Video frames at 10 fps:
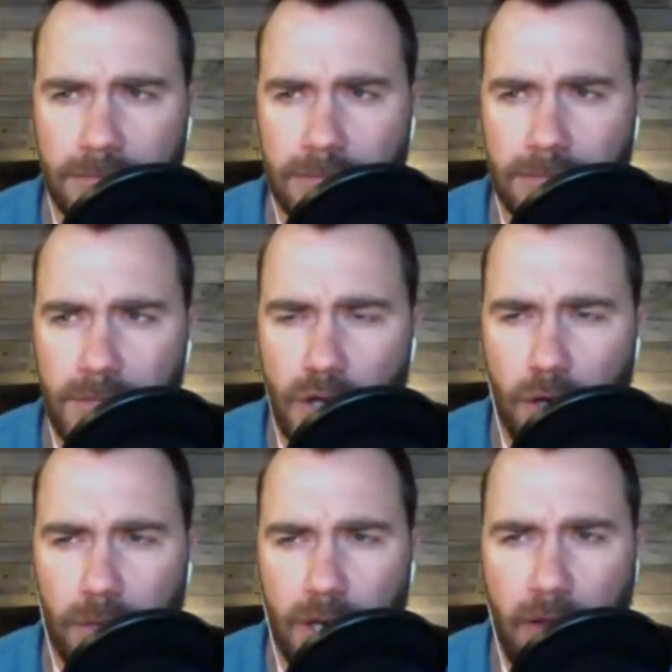So
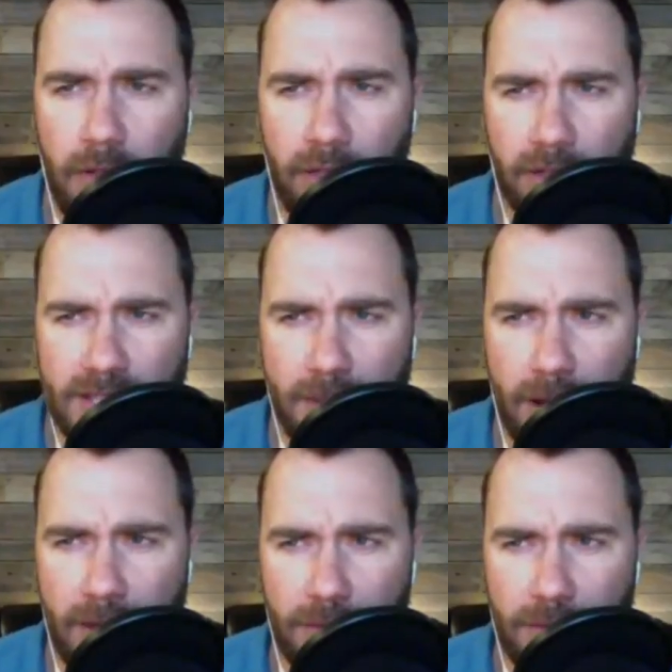another thing that's coming out in
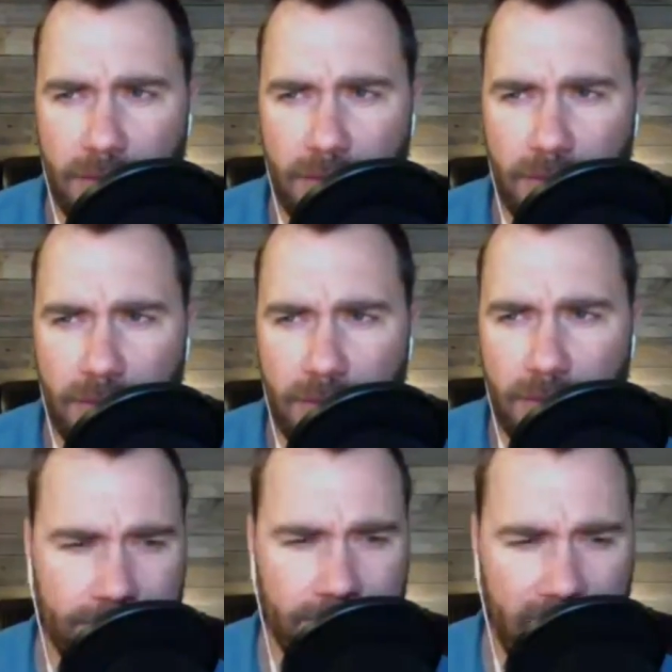308
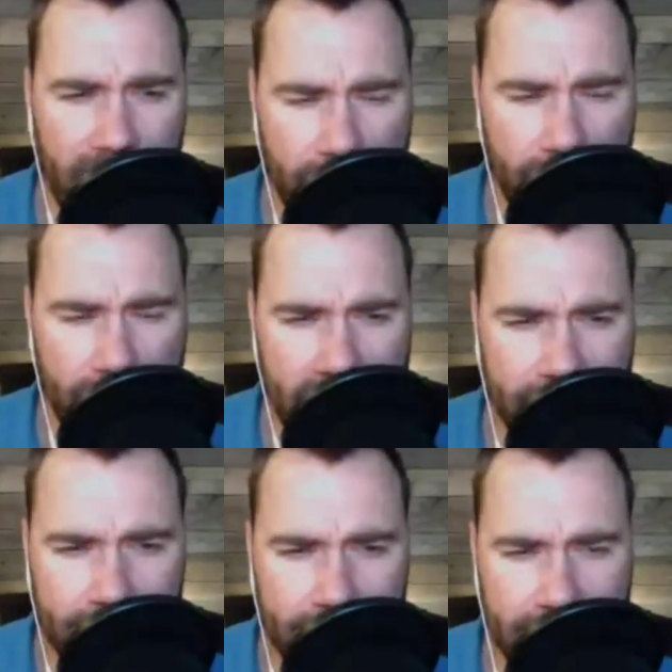
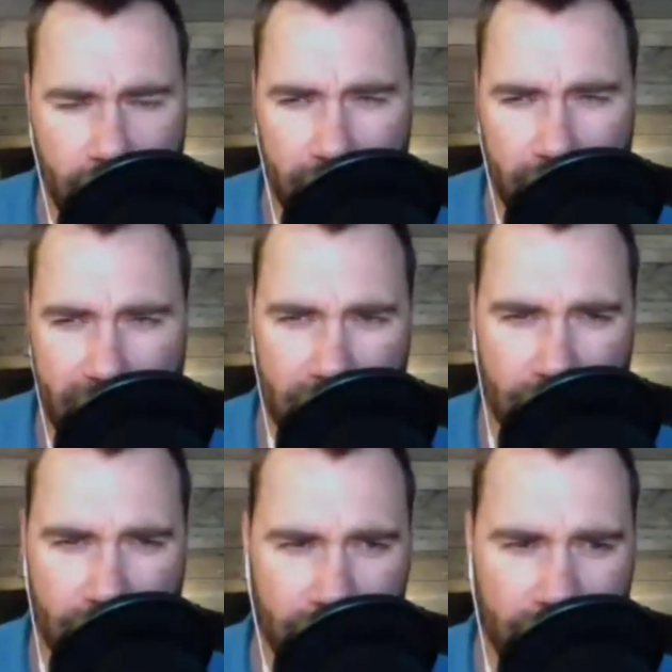that I want to get.
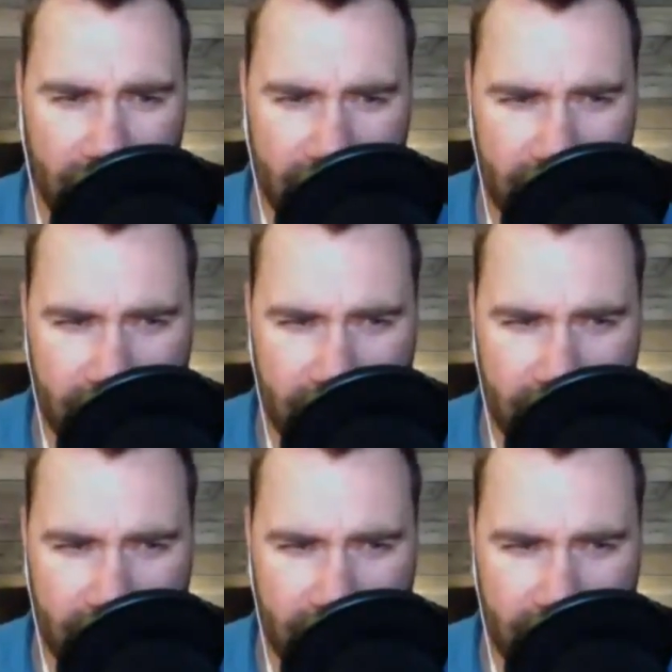So I want to get 2